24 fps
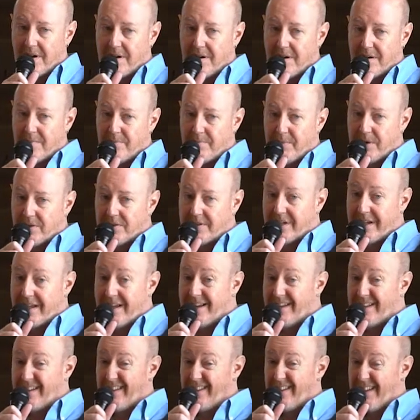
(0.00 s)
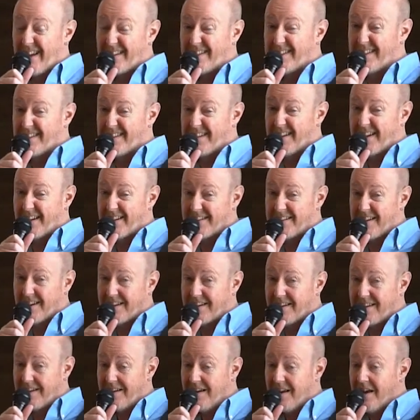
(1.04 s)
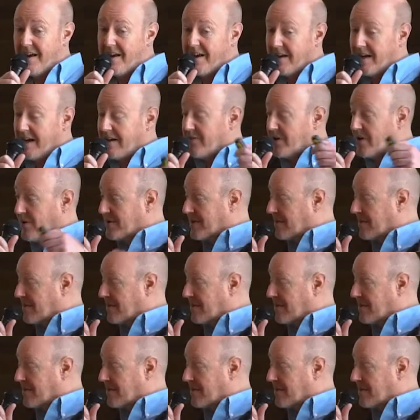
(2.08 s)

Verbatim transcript: uh, building in Lexington, Kentucky. Even though